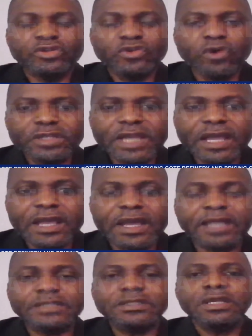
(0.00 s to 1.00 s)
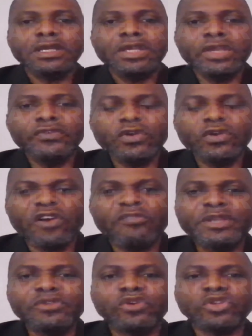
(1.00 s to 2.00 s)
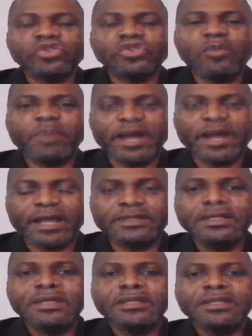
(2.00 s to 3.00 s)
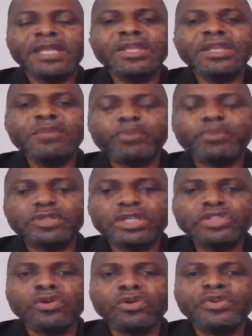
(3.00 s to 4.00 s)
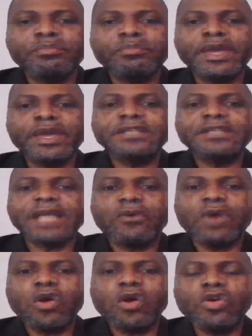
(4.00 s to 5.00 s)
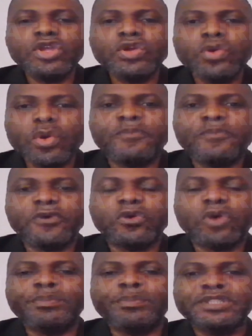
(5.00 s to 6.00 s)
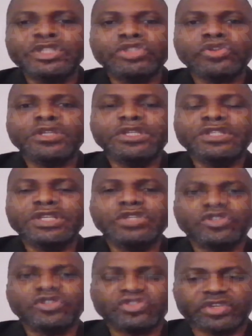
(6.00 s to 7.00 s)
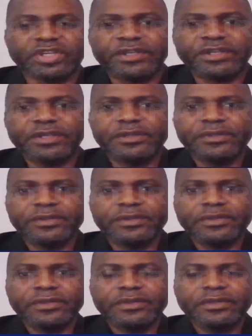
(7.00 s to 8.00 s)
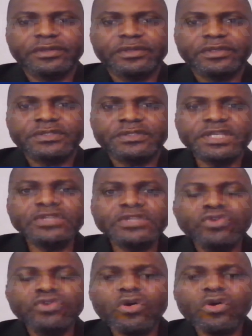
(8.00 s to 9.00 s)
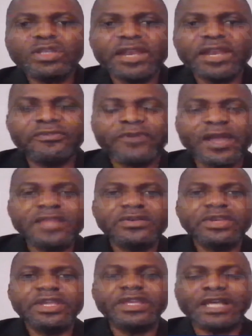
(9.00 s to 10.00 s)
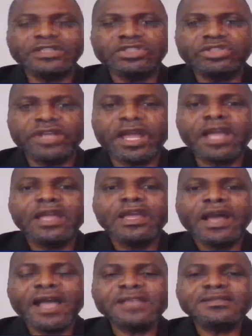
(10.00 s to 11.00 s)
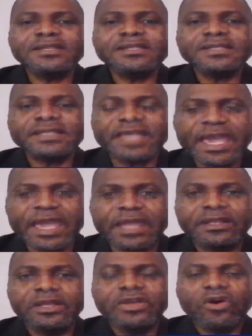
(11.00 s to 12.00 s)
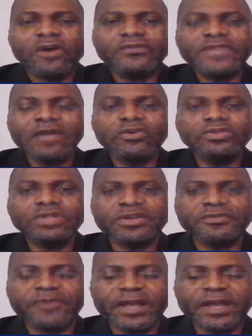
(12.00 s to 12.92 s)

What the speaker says: On the other hand, if the government does not ban, then importation remains our only hope for competition in the industry. Since no other refinery in Nigeria has the scale of Dangote